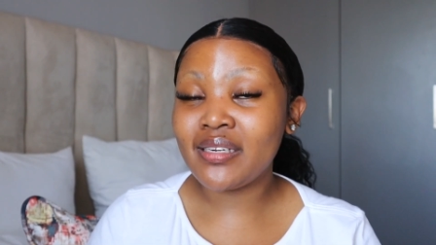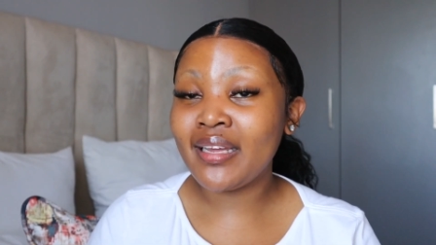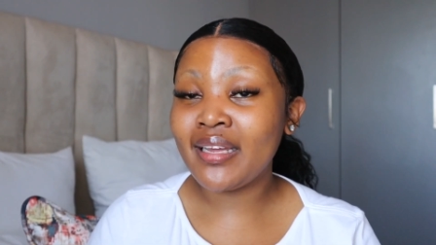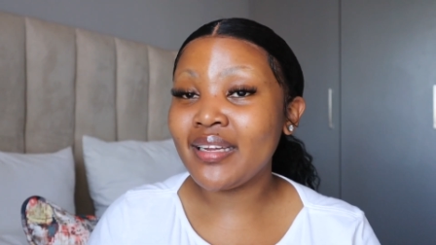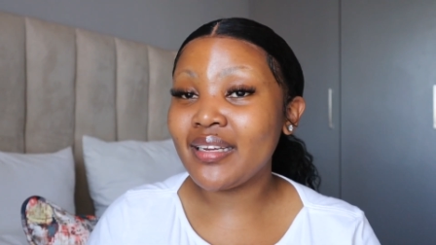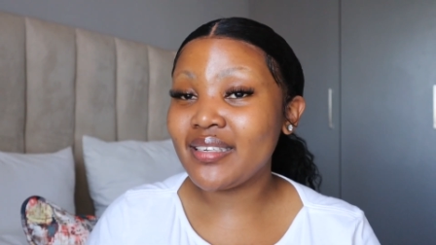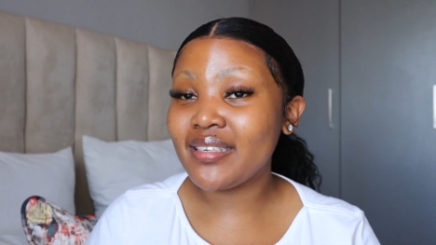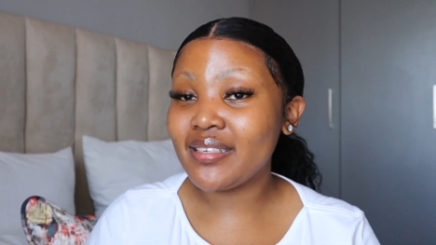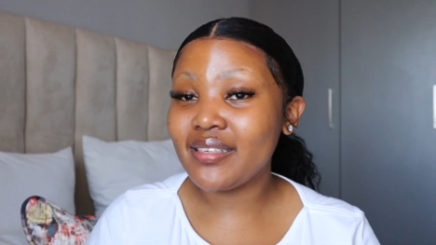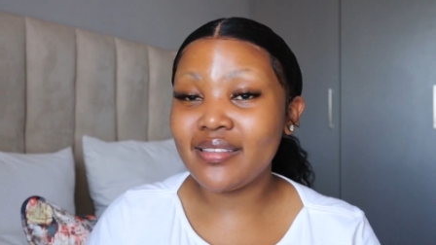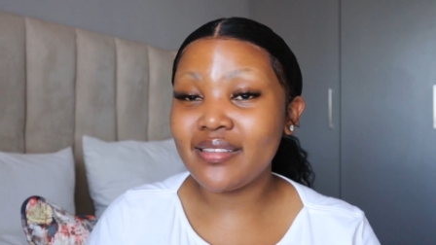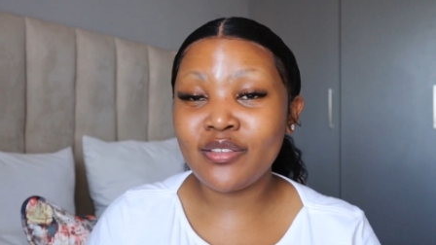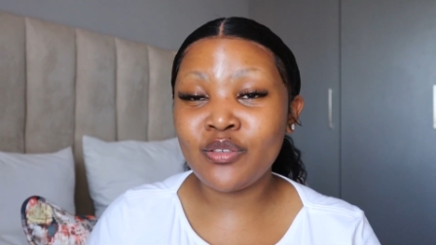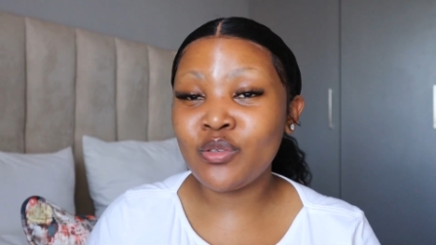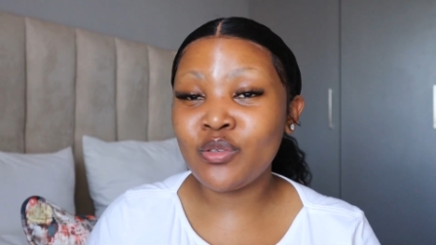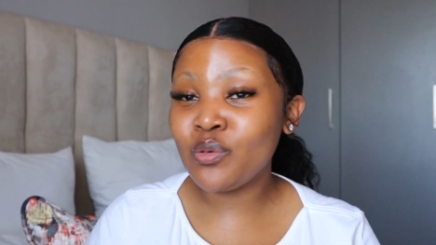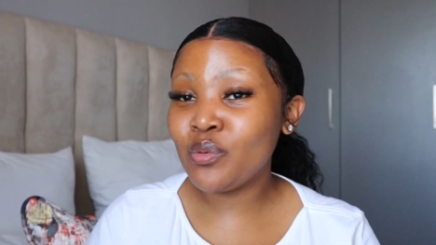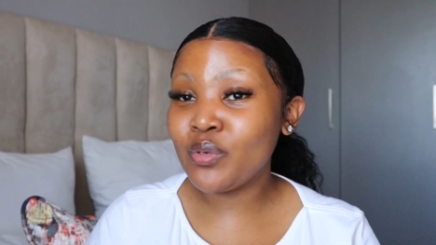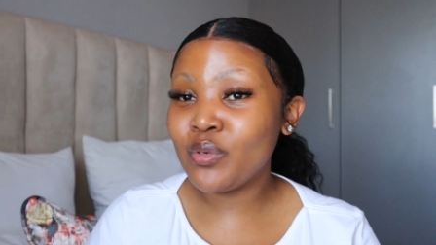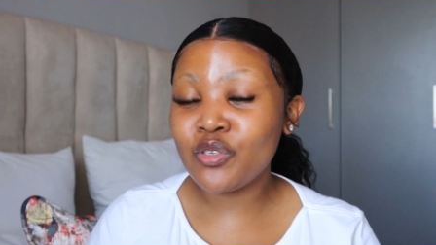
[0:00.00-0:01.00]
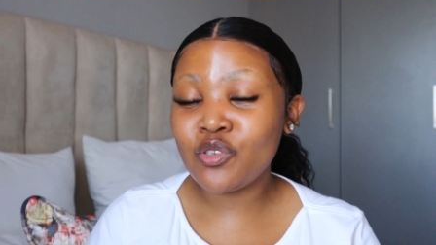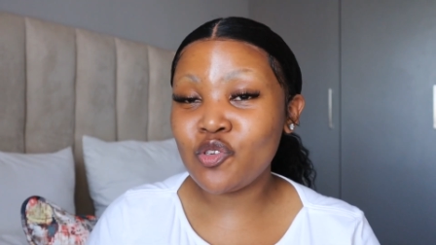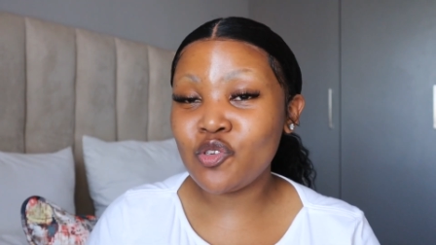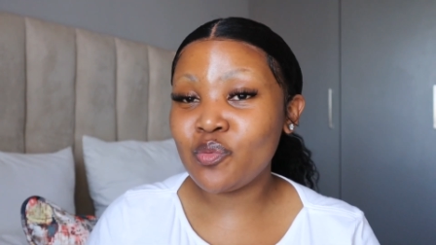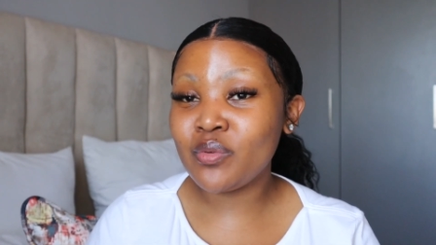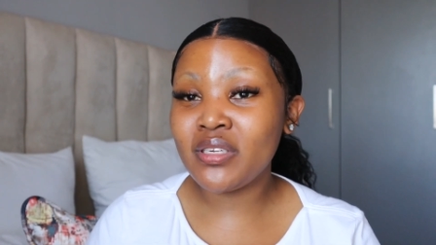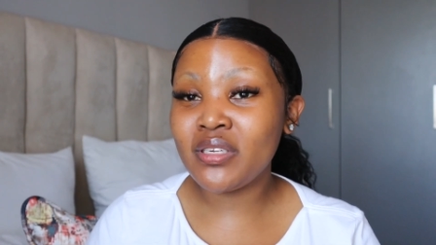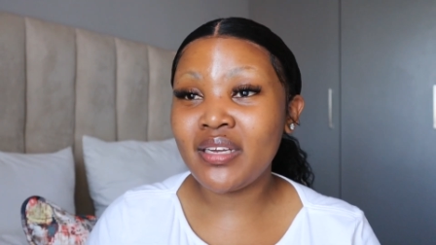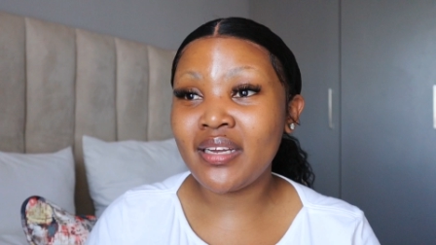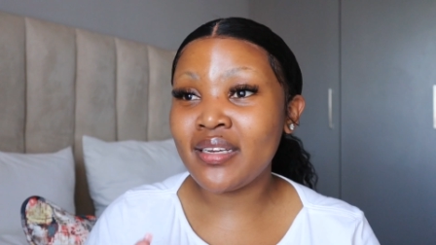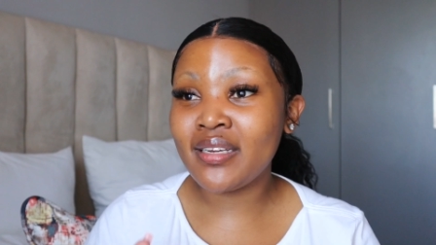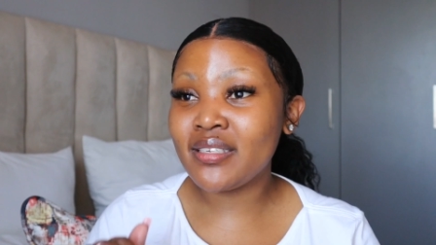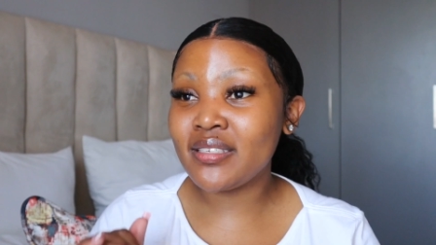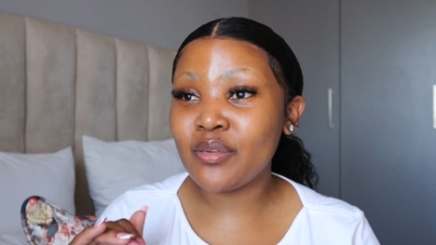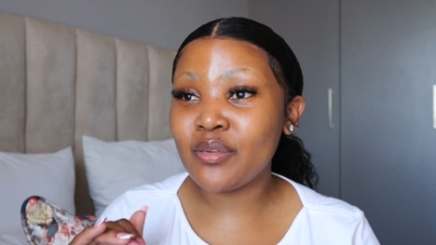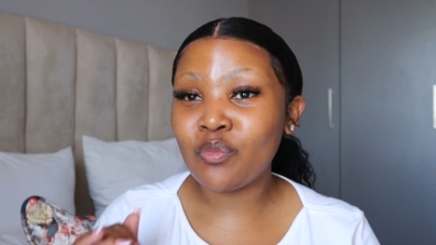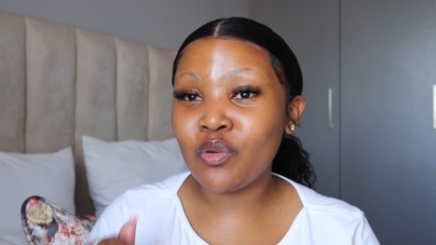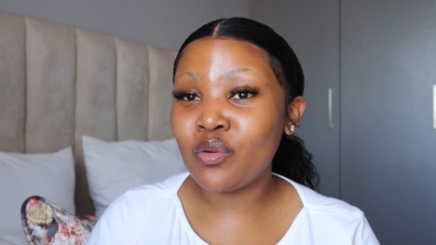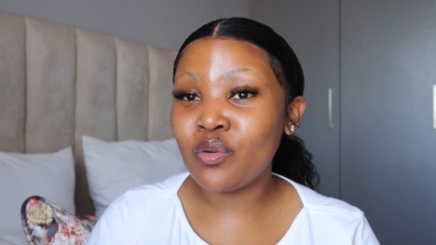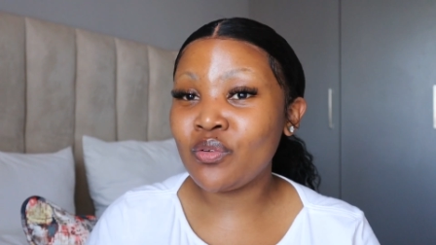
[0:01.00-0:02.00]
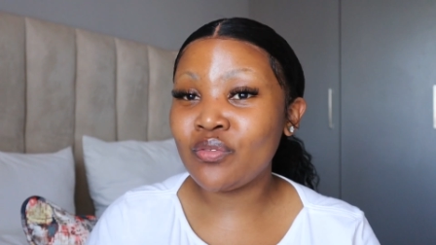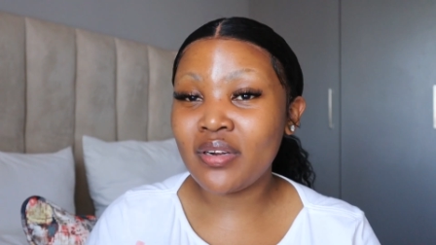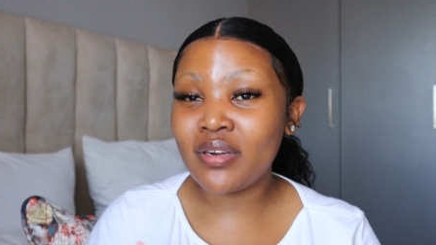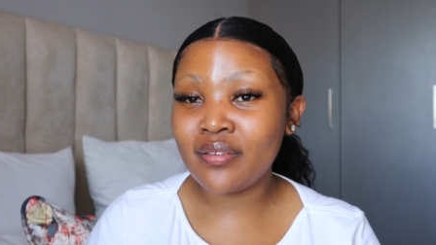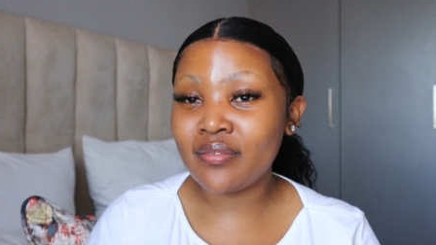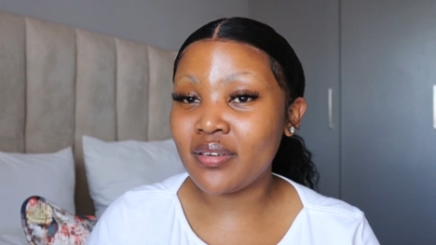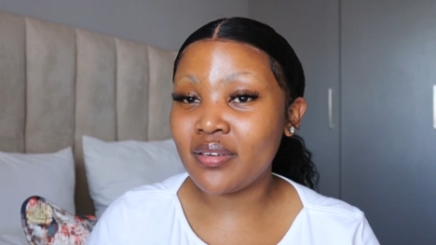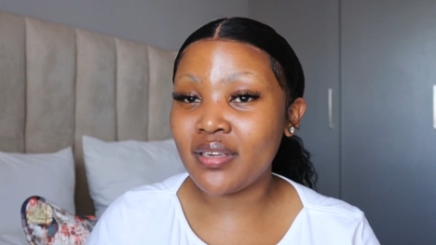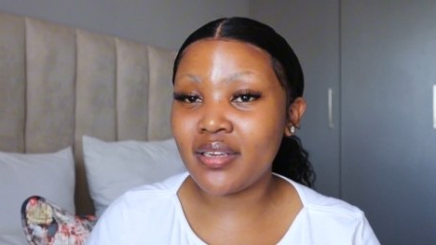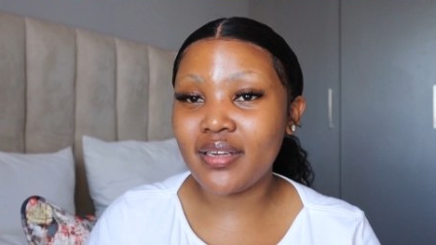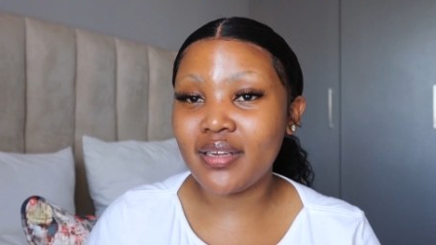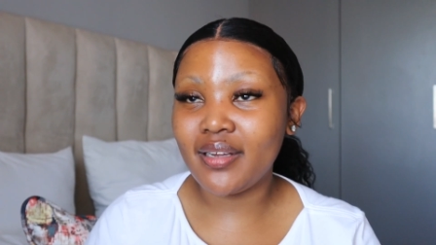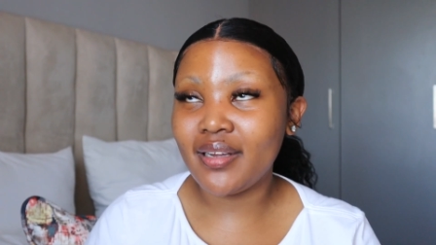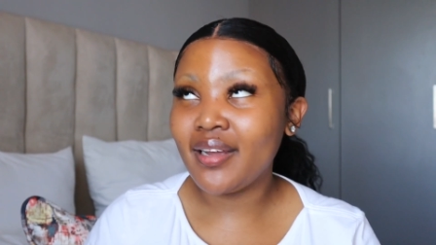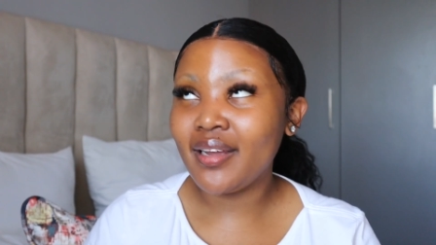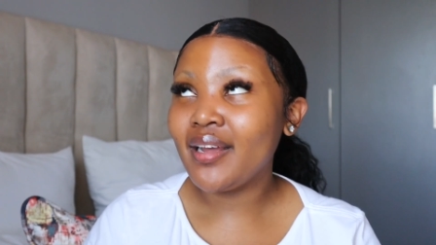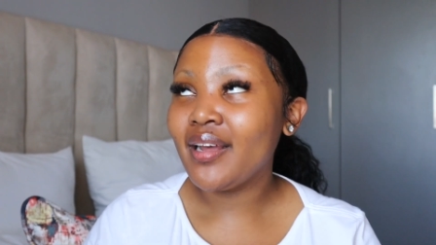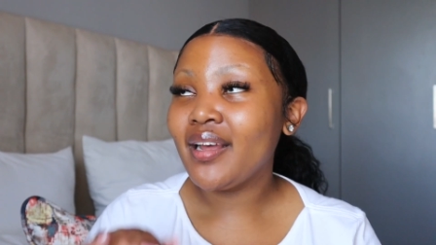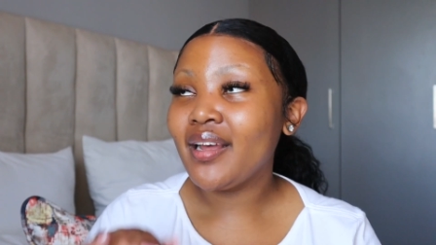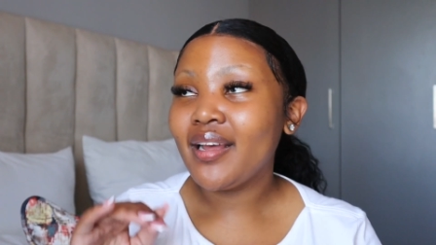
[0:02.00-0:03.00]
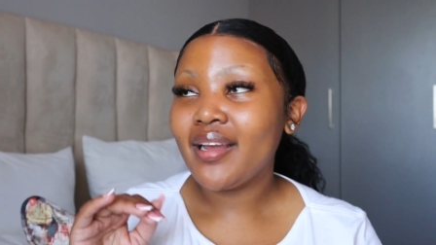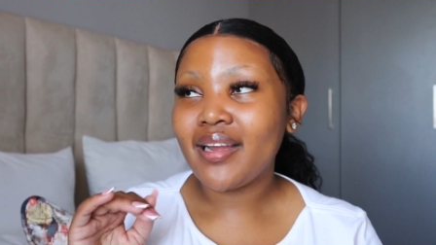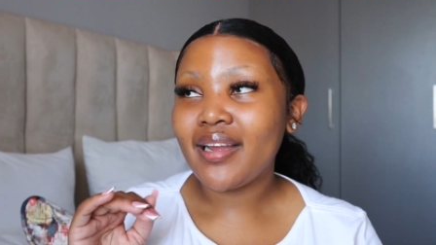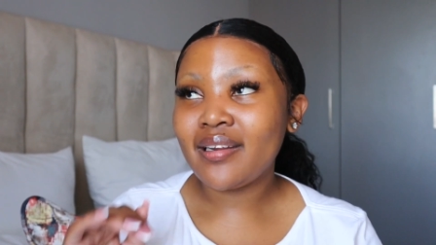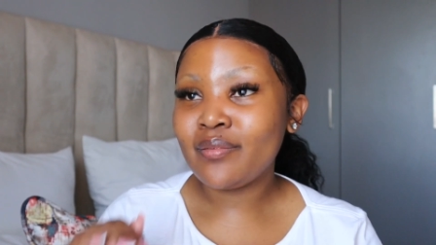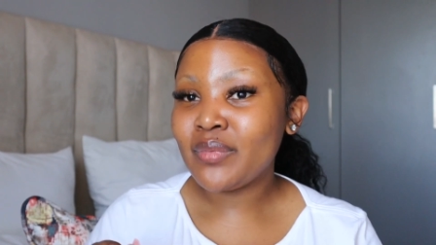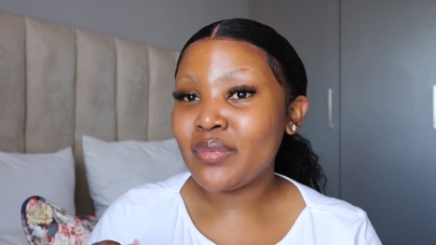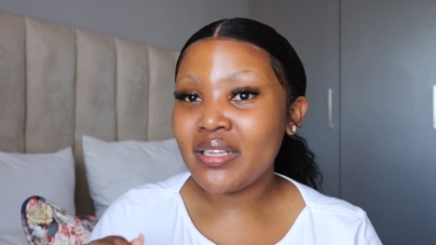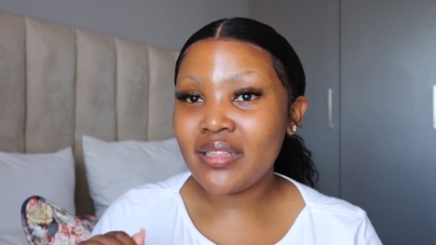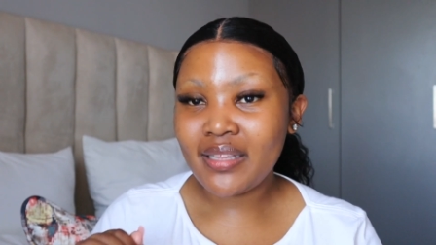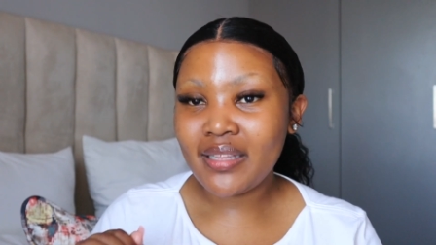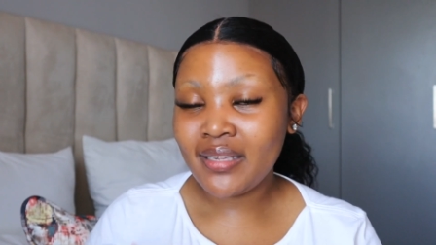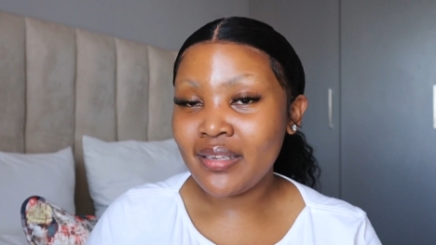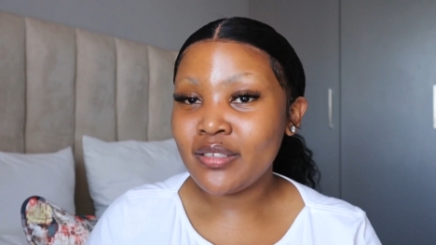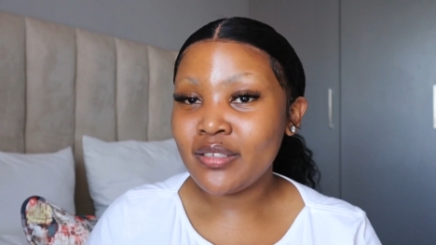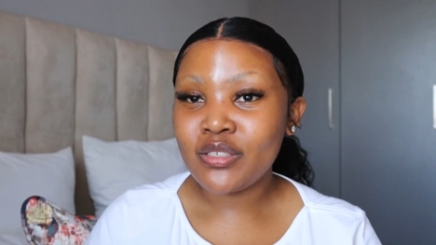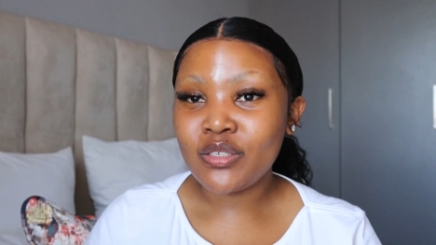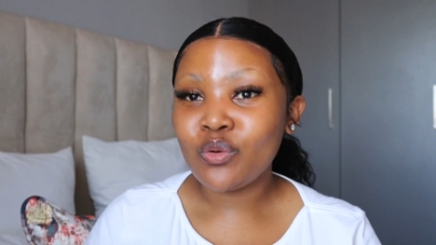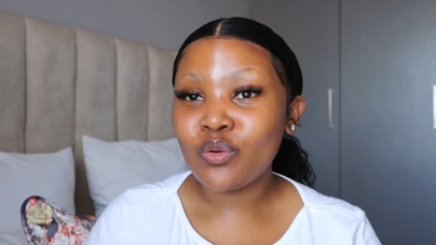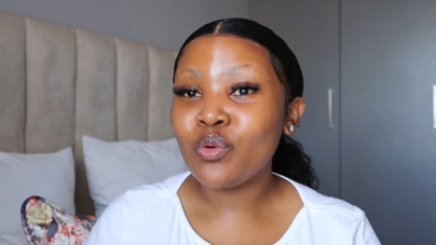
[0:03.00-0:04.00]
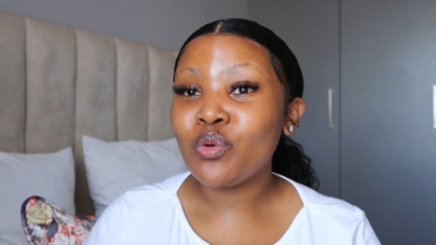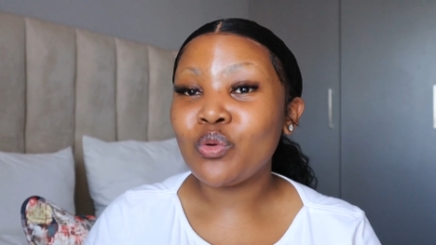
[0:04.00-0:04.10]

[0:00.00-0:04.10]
Like, you don't want to be at Mall of Africa a month and